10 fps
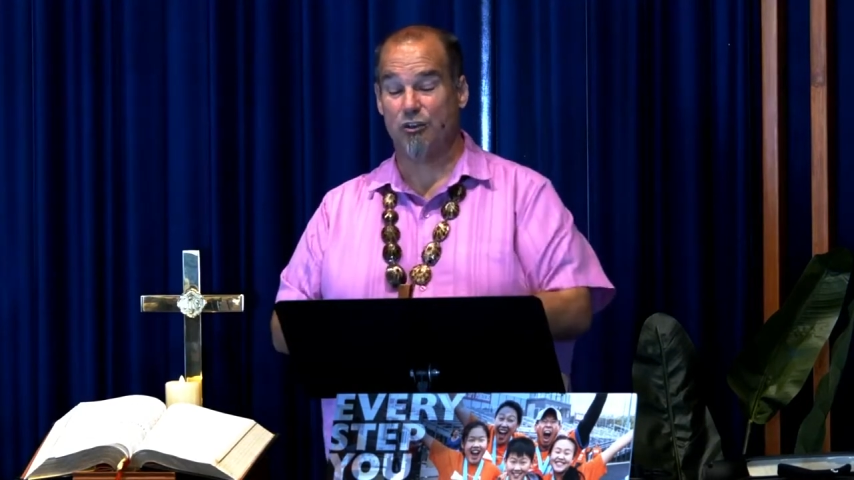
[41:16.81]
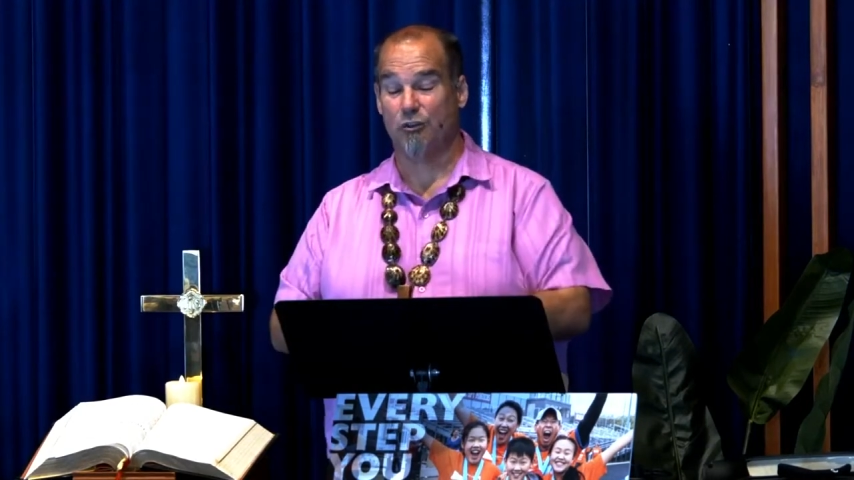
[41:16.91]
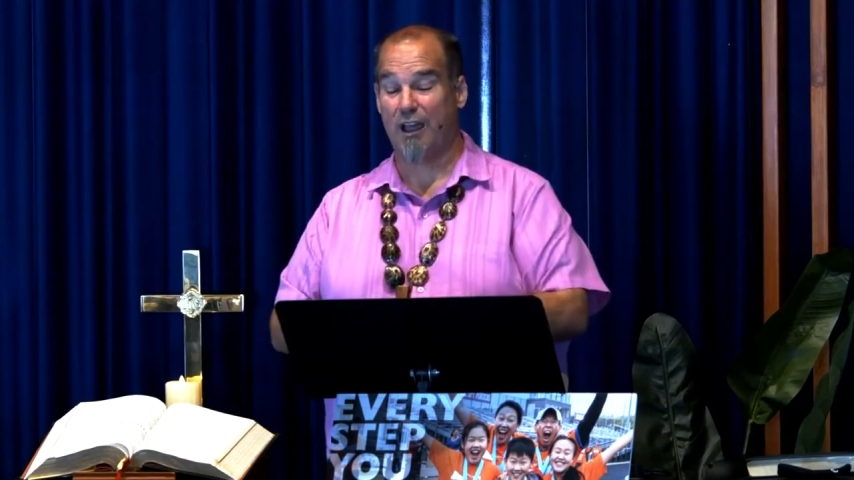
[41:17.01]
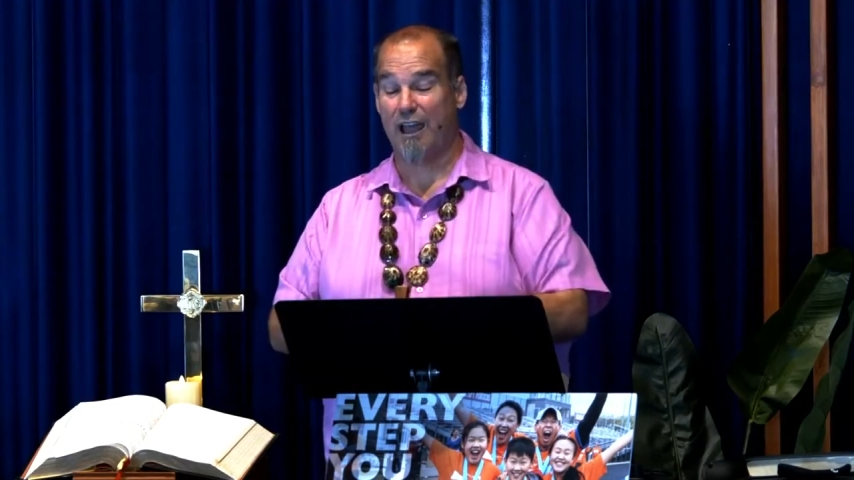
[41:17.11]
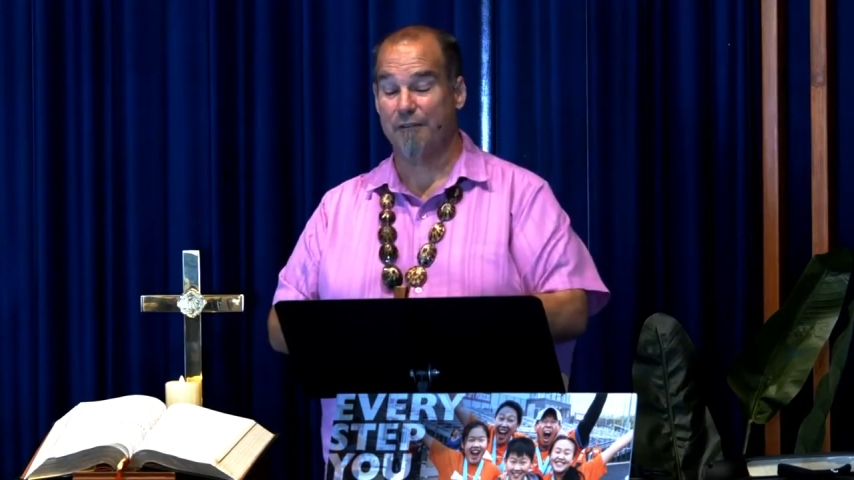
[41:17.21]
your
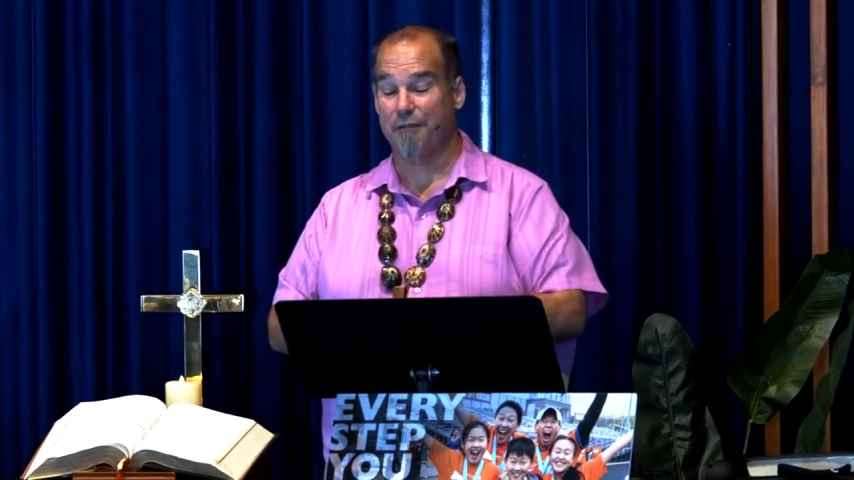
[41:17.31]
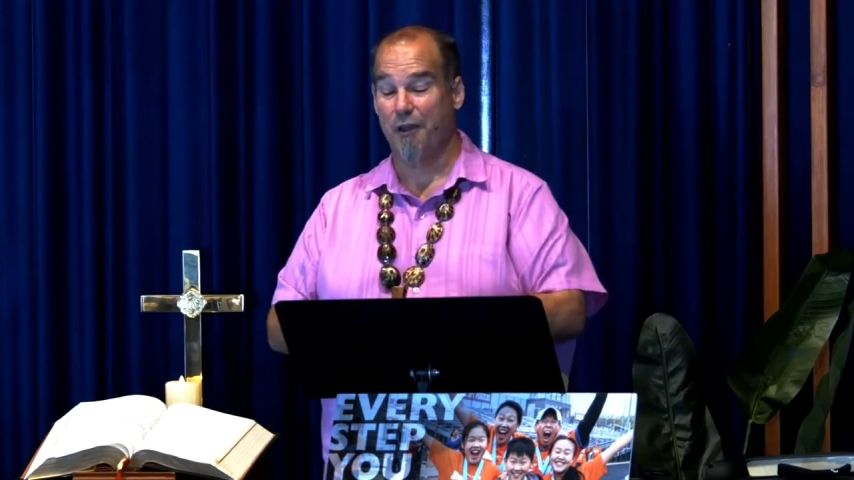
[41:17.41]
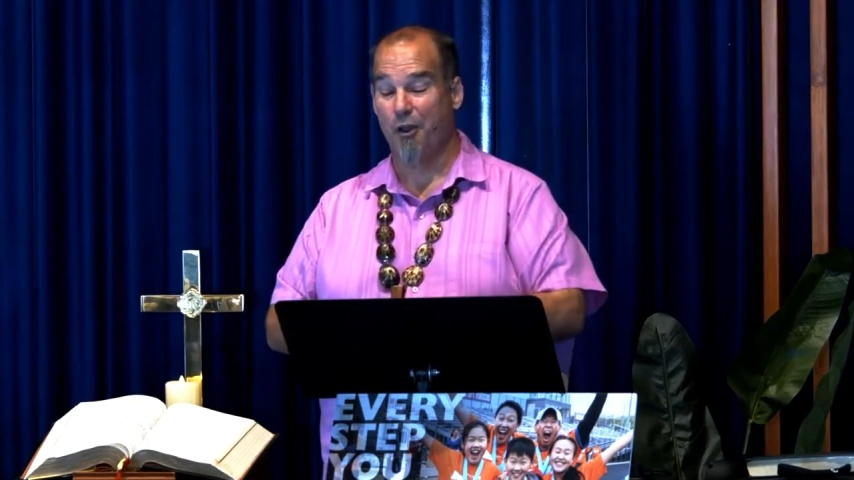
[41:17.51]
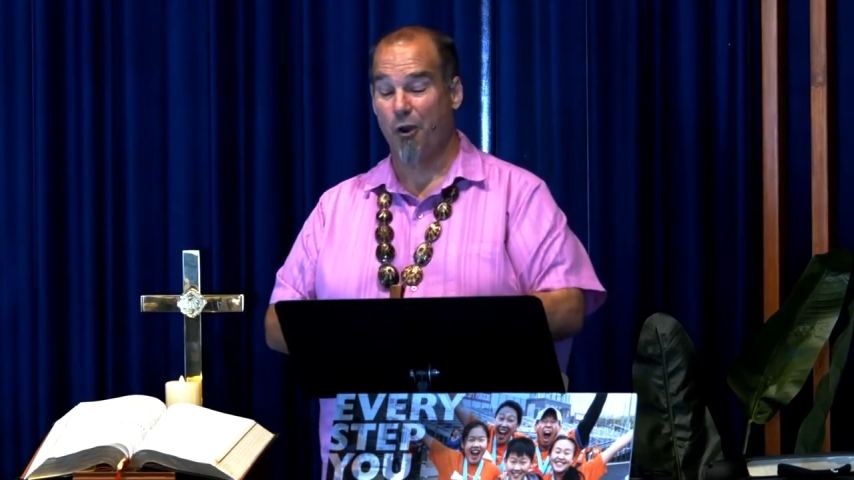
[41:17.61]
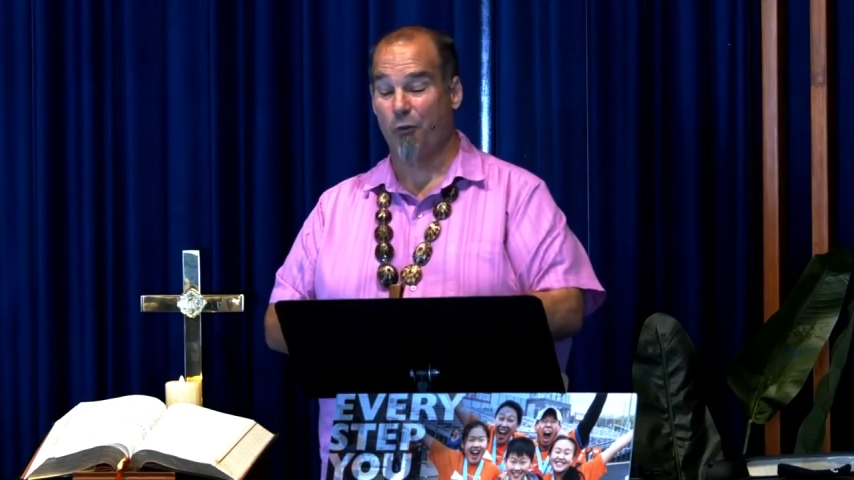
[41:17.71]
life
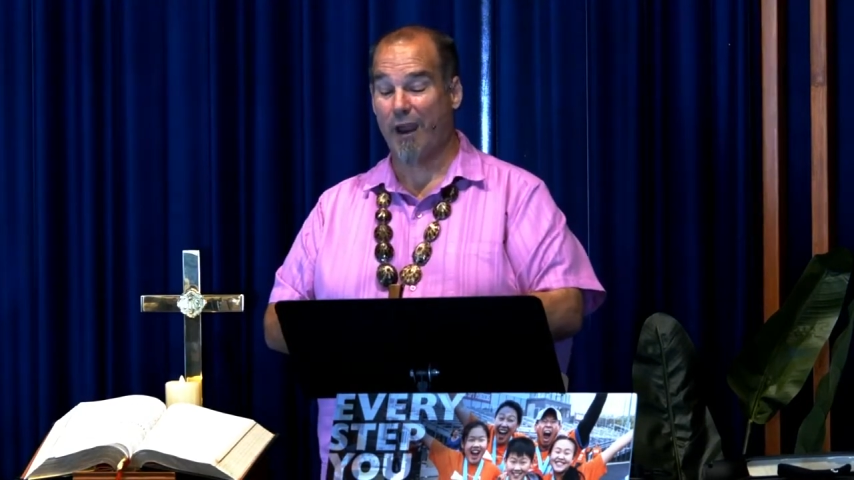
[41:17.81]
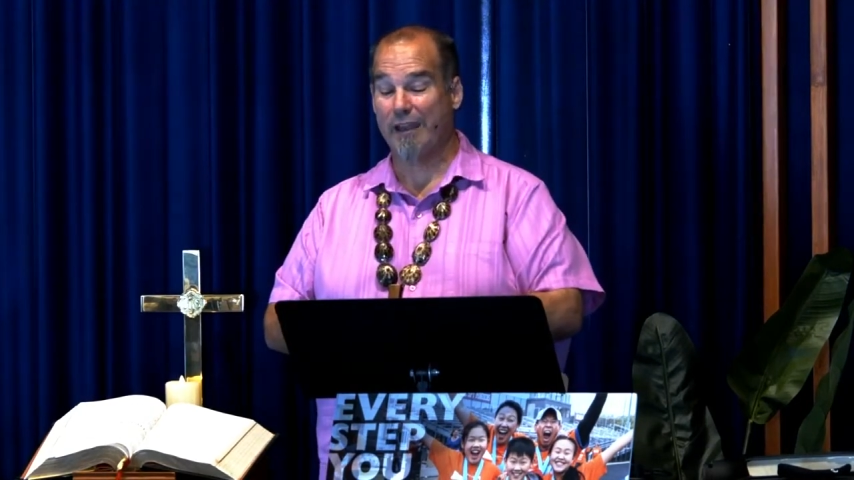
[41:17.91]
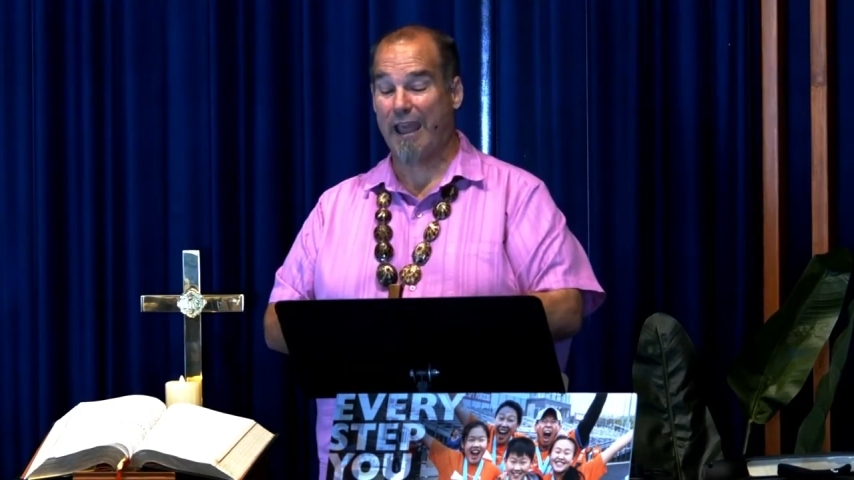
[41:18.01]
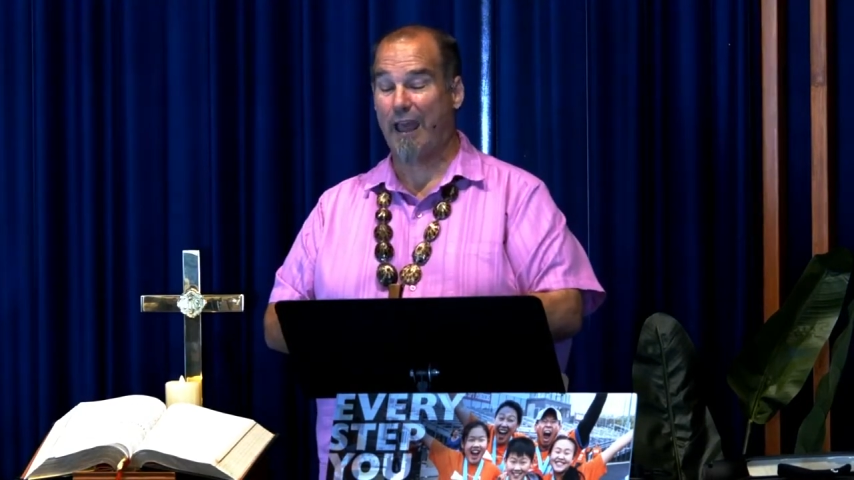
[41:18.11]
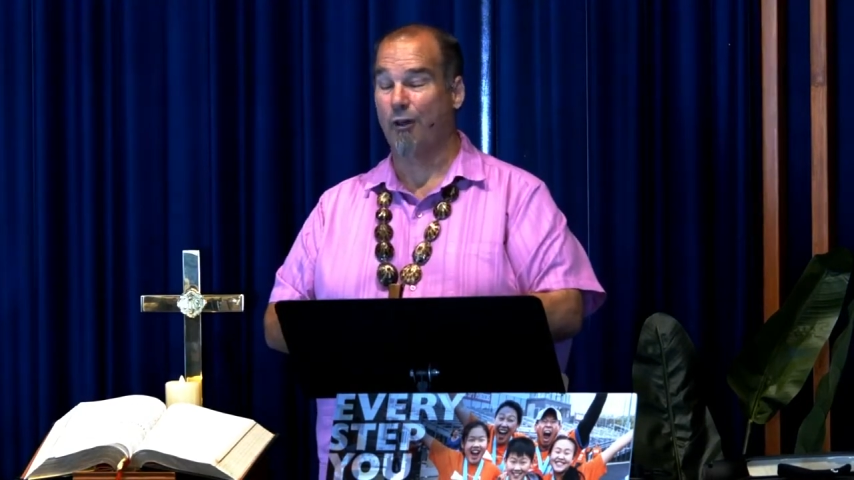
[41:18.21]
right
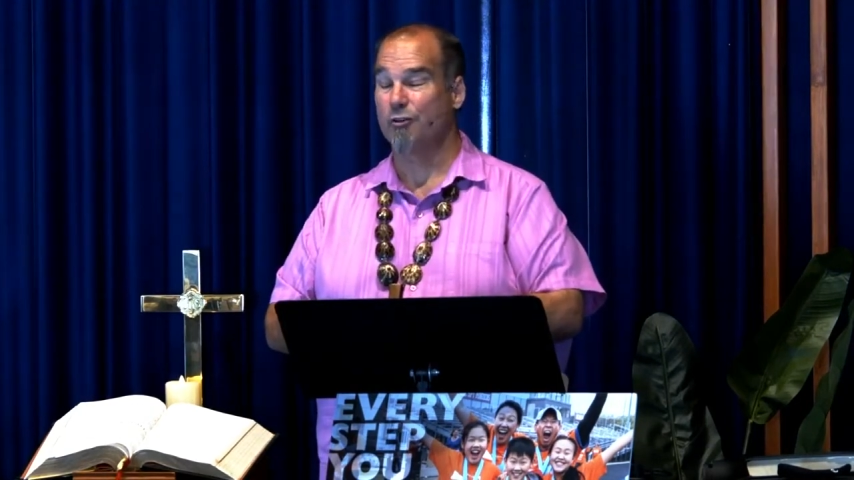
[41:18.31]
now.